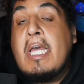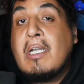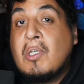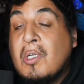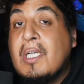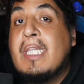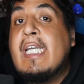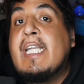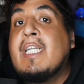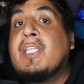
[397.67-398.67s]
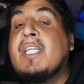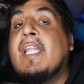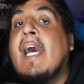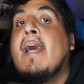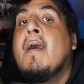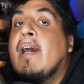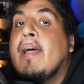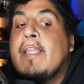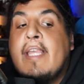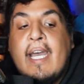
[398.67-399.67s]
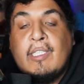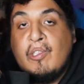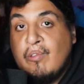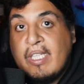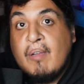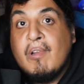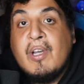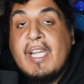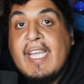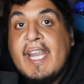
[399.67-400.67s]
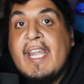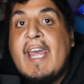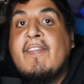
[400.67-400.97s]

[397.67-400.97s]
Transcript: It could lead into that. But yeah, do you think we're going to get it?